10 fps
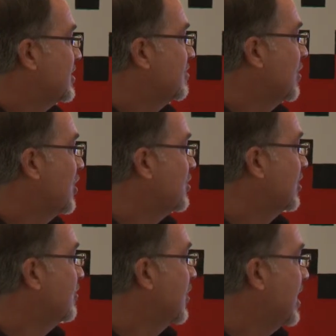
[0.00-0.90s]

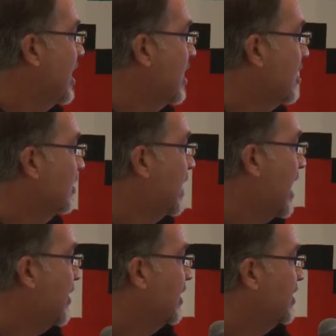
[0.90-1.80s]
symposium we held
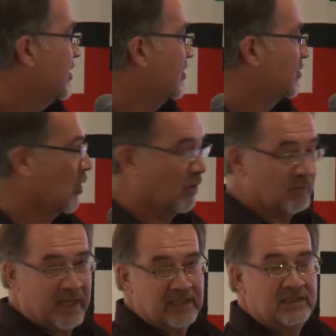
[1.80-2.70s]
out in
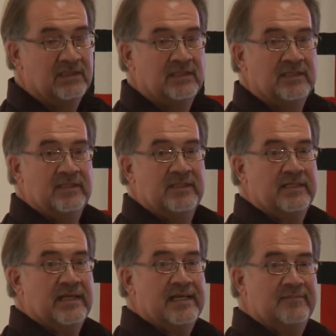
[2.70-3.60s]
Goldwell
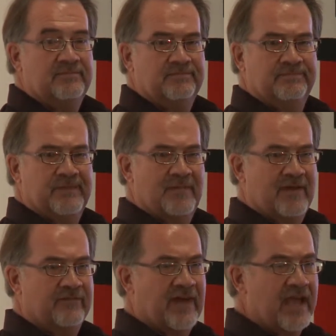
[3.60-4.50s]

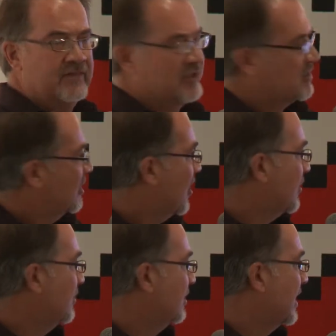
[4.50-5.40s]
about 5 years
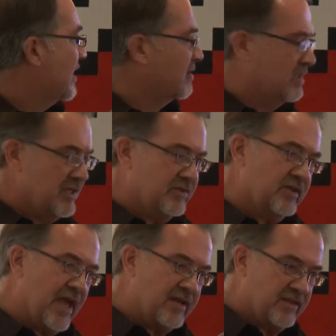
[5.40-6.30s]
ago. And these are the
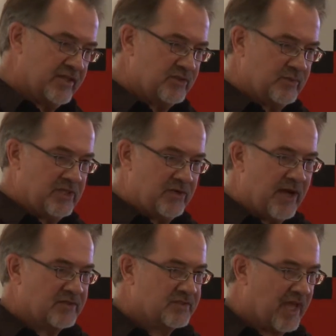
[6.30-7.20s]
kind of things we do
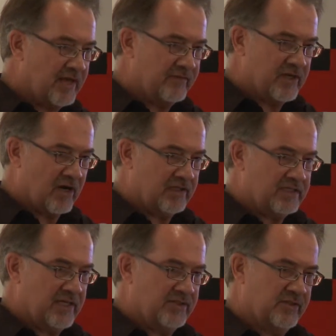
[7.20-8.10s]
outside of the
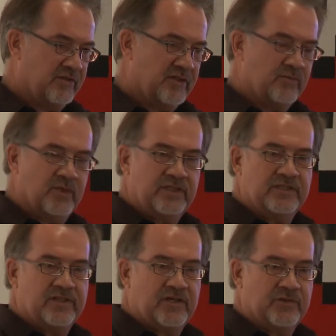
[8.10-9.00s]
architecture that really
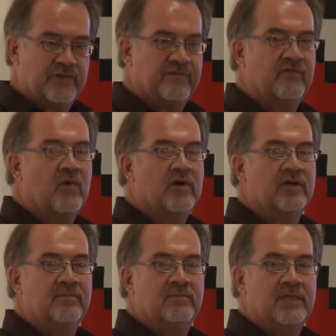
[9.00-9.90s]
start to
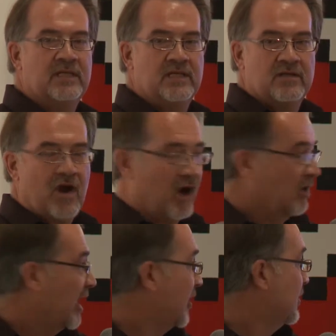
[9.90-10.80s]
inform our
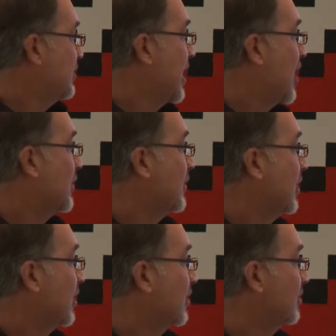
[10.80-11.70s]
language and how we
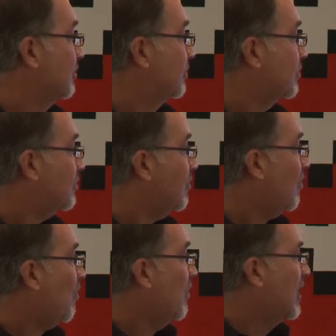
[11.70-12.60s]
work.
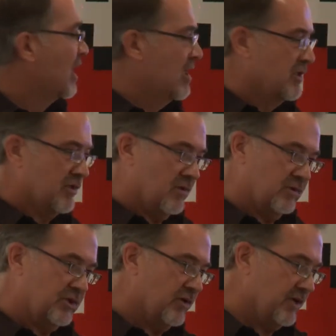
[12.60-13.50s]
So I'll
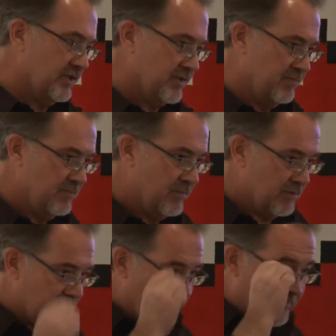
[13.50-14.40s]
show you
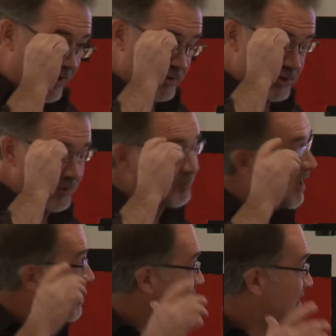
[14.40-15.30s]
some of our newer
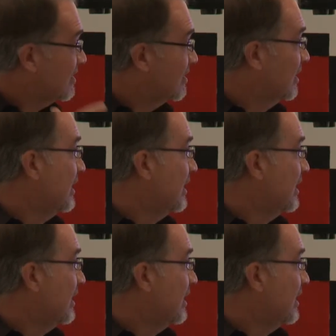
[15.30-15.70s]
projects.